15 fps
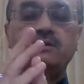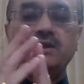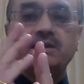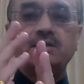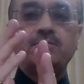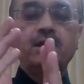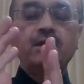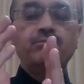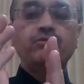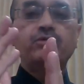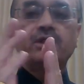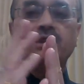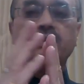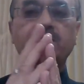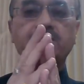this
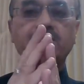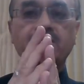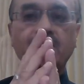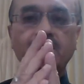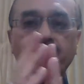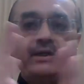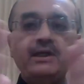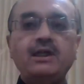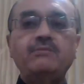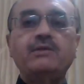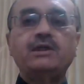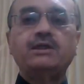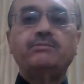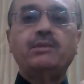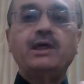mutant is rapidly
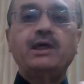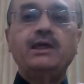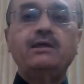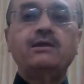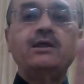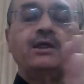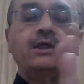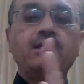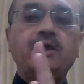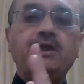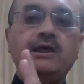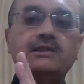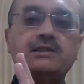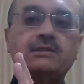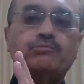multiplying.
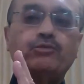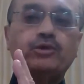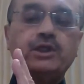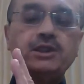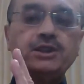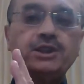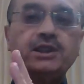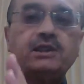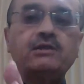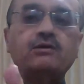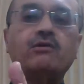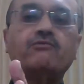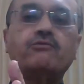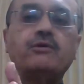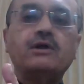It has a
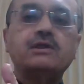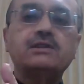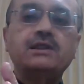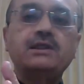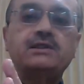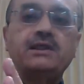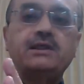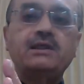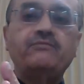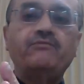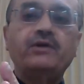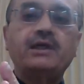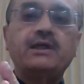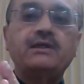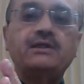potential of causing
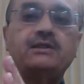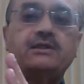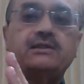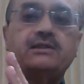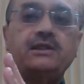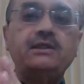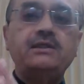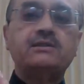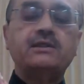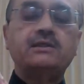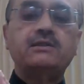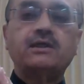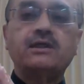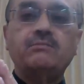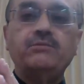significant disease
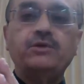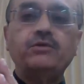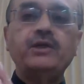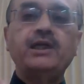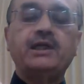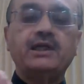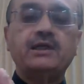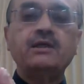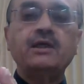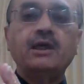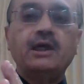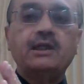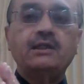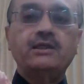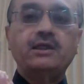in the community,
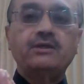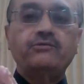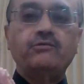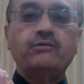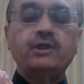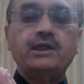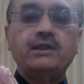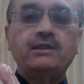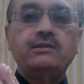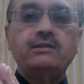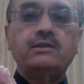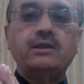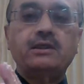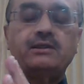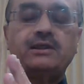and therefore
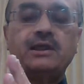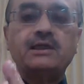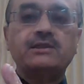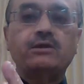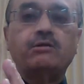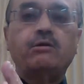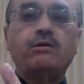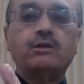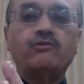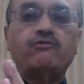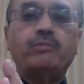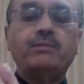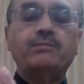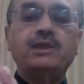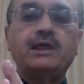it has a lot
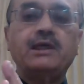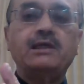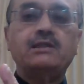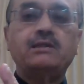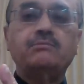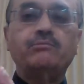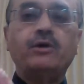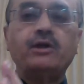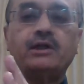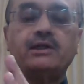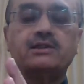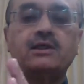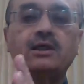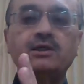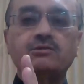of public health
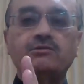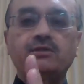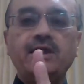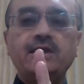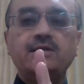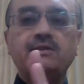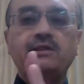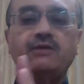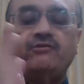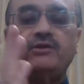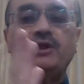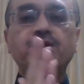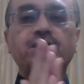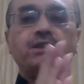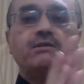importance. So that is the
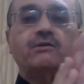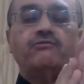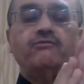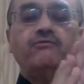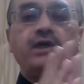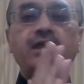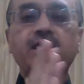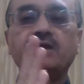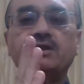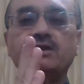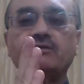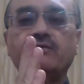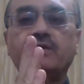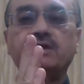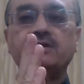definition of
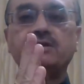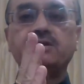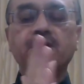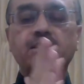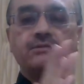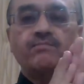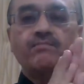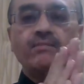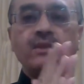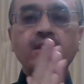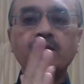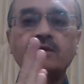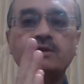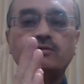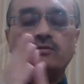variant of concern.
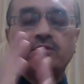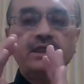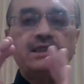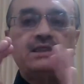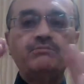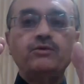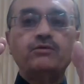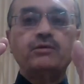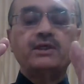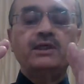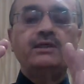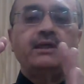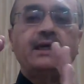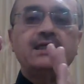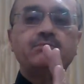So this
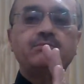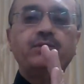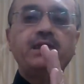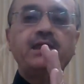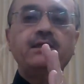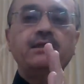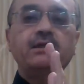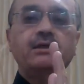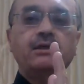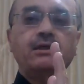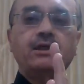mutant has been